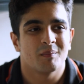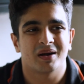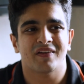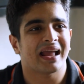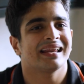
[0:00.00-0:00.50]

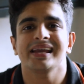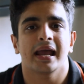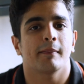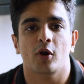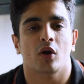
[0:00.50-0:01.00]
But if any
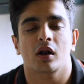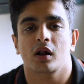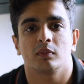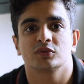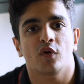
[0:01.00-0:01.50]
hair
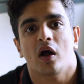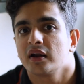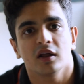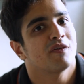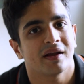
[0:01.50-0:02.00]
product comes for
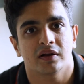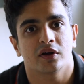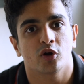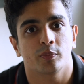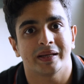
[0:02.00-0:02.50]
under
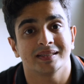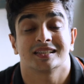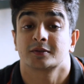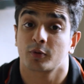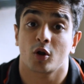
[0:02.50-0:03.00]
500 rupees,
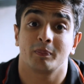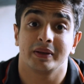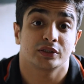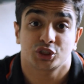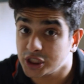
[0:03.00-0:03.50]
it's
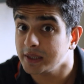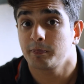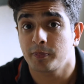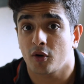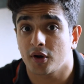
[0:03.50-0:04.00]
probably a cheap
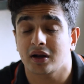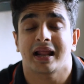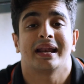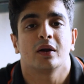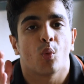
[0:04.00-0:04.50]
product
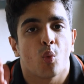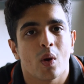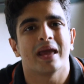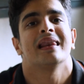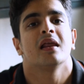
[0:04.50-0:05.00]
and it
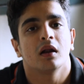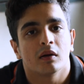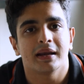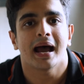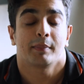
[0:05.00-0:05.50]
will
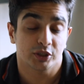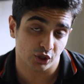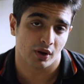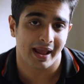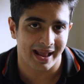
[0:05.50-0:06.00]
damage
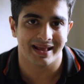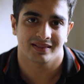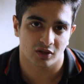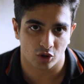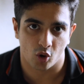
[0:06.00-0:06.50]
your hair
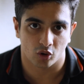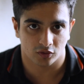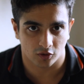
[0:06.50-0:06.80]
in the long